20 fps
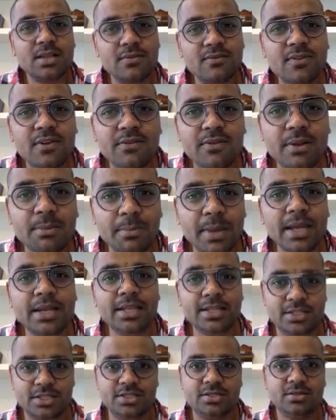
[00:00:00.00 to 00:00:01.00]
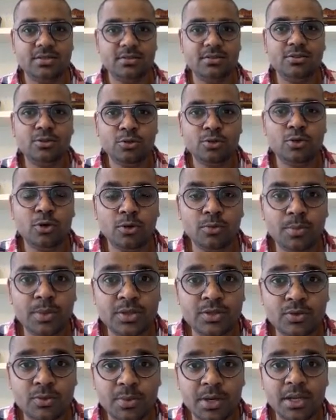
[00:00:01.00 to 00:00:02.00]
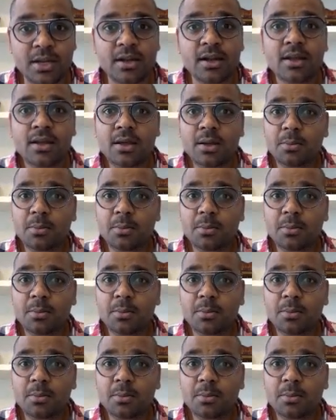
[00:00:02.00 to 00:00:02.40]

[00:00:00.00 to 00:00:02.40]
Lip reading: We will manage. You don't be so worried."